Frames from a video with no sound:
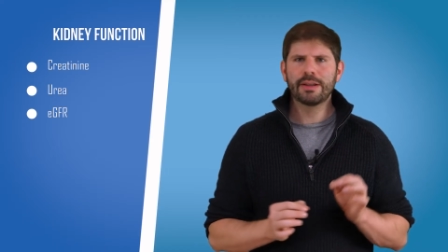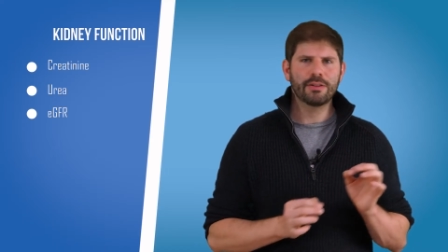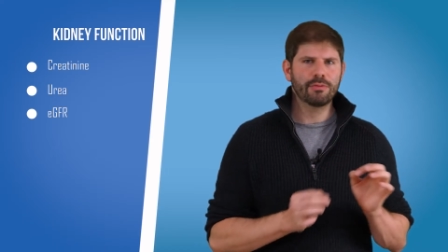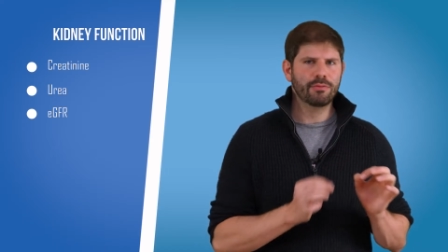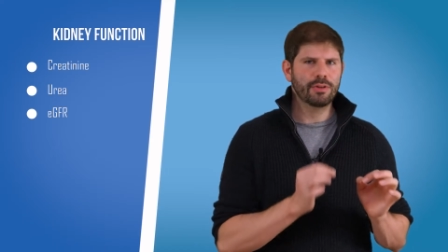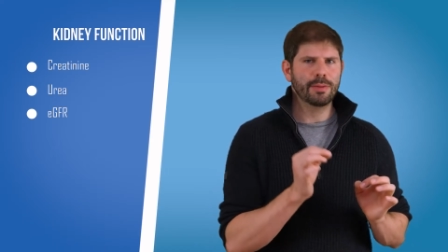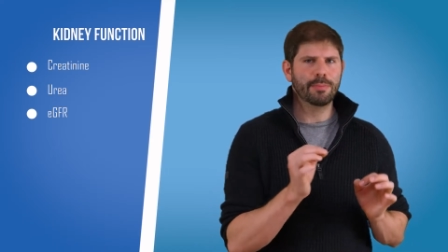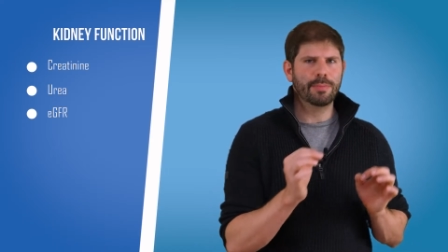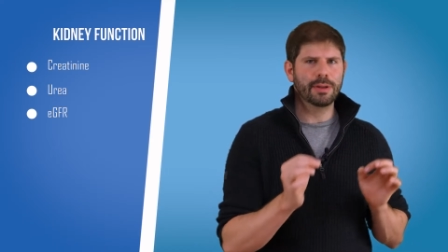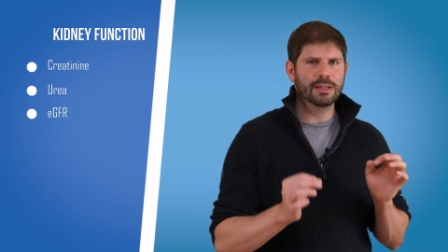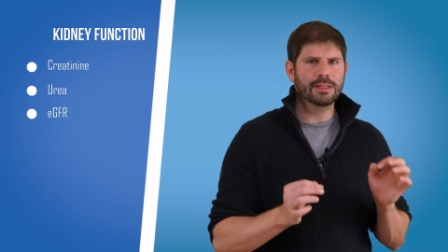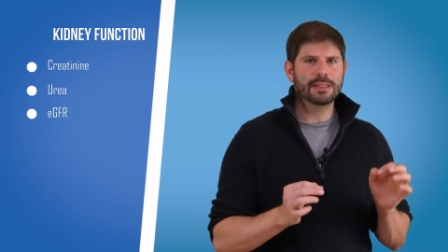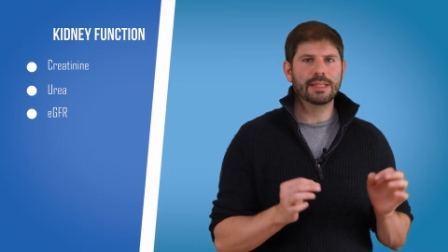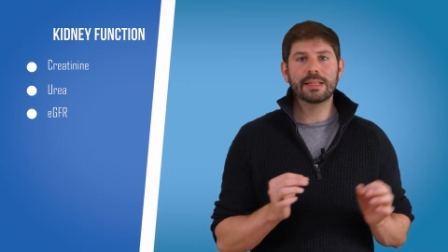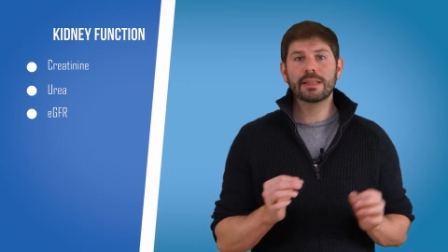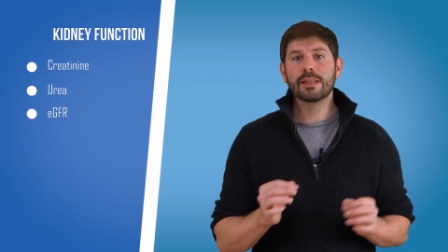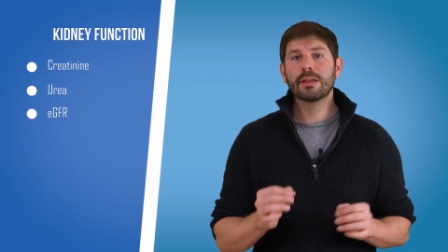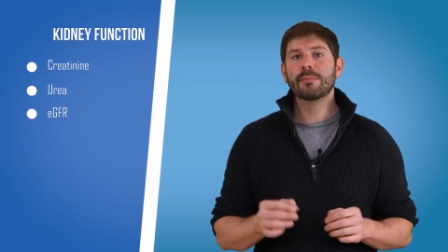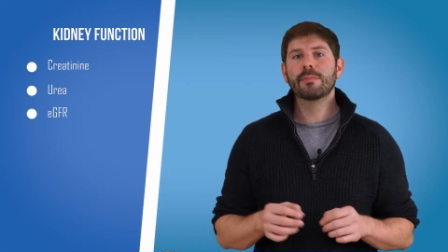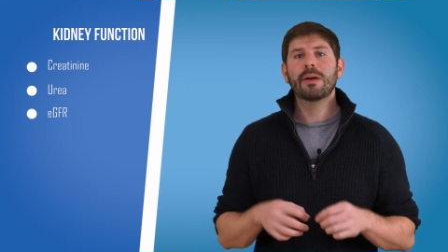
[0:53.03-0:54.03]
and
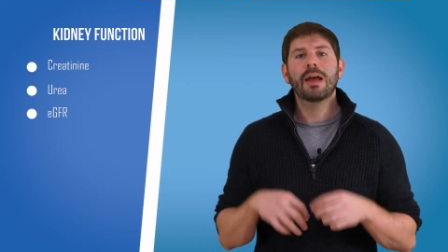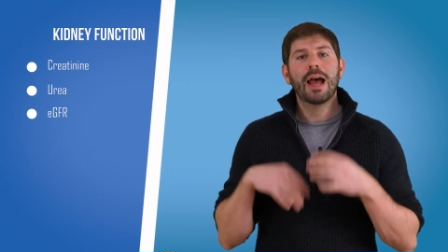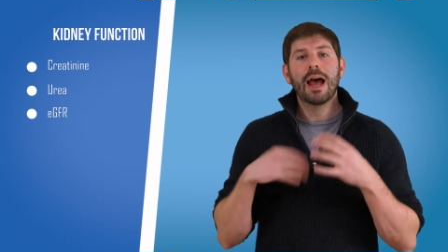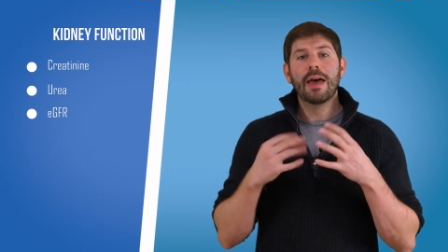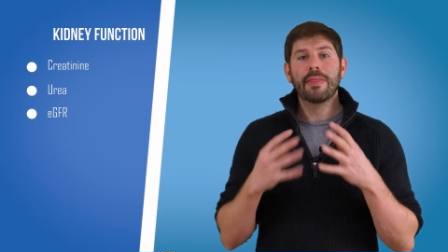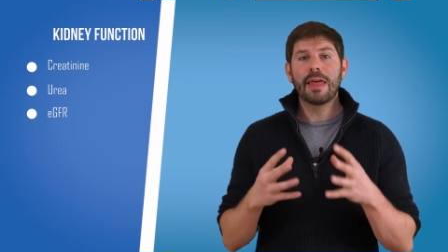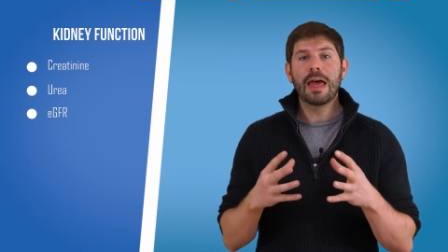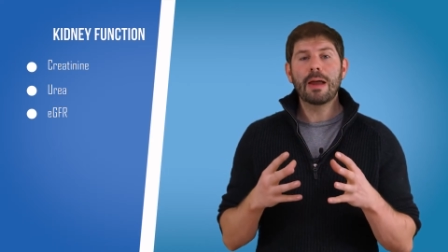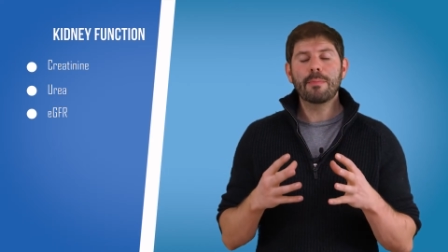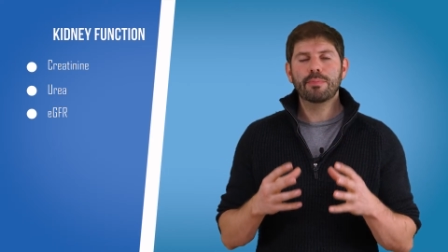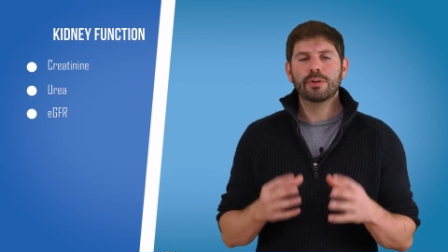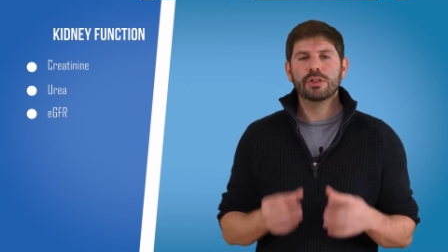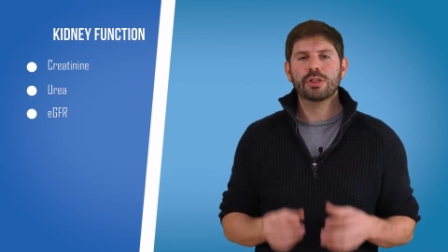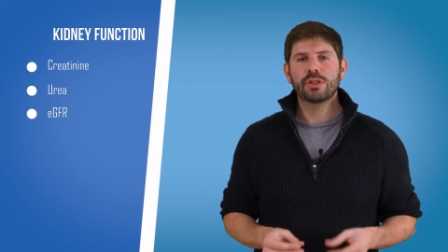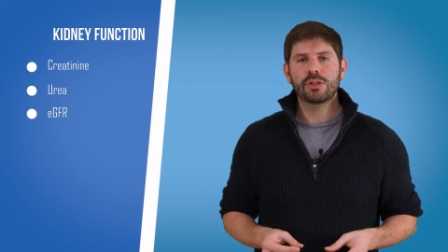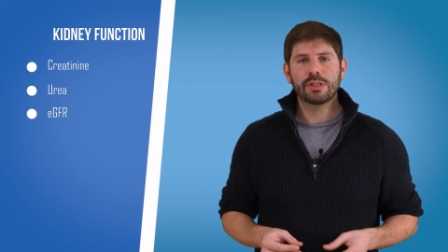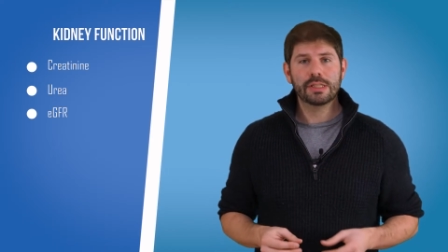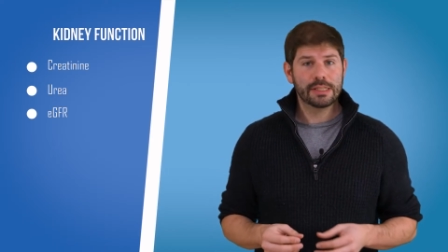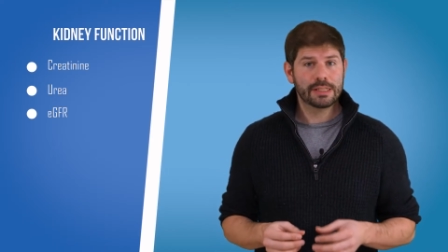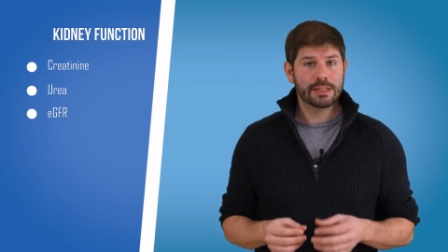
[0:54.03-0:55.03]
rebuilding them, and that
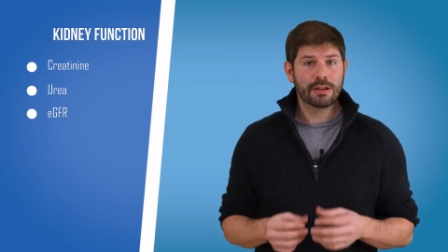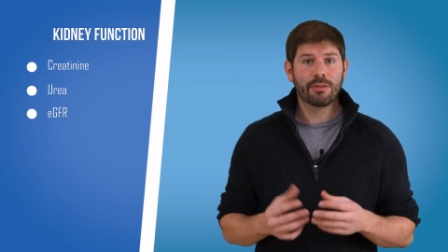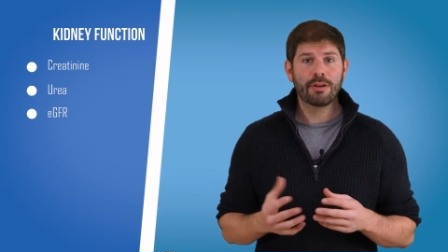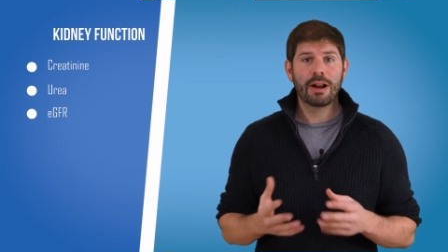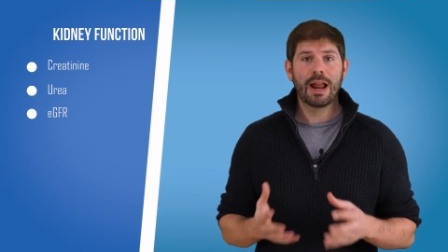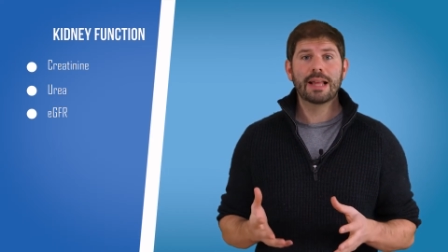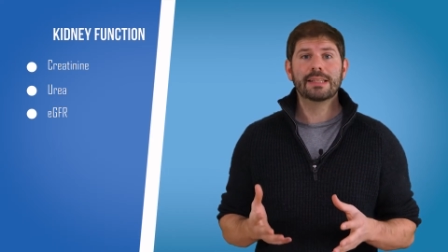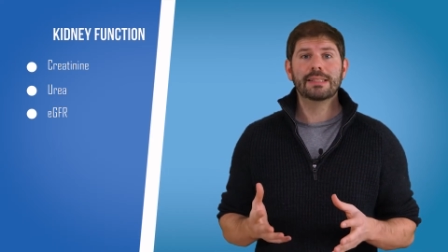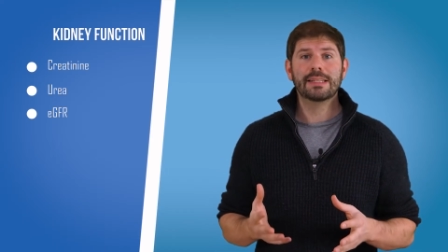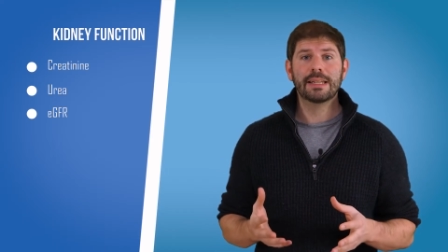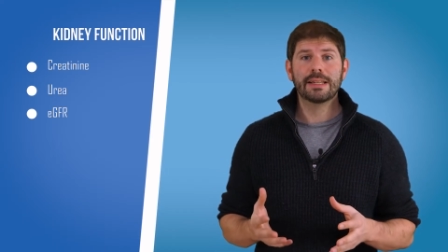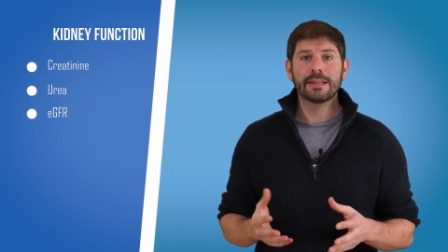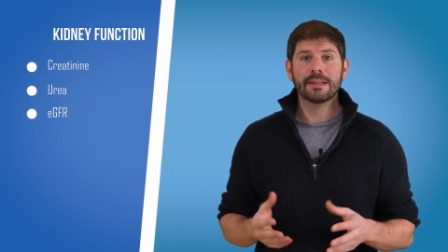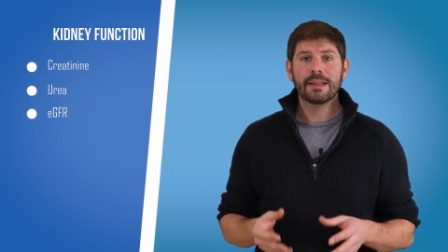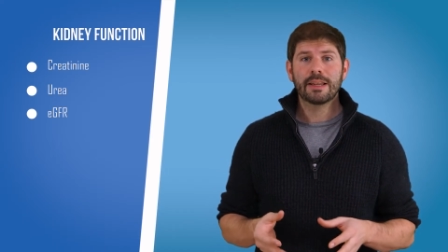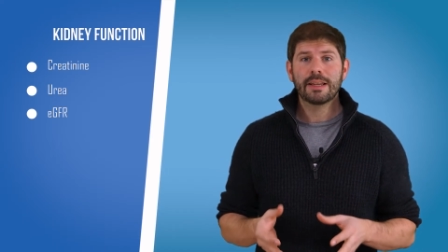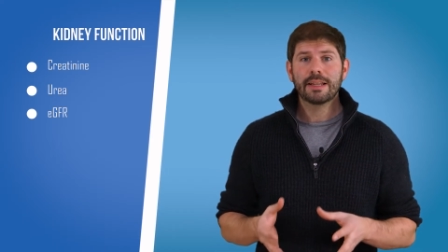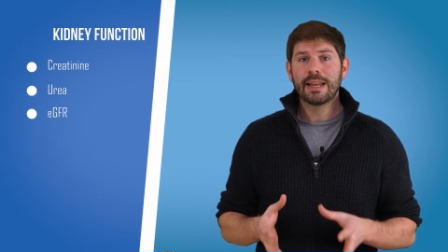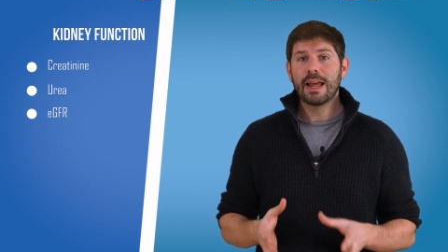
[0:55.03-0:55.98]
produces creatinine.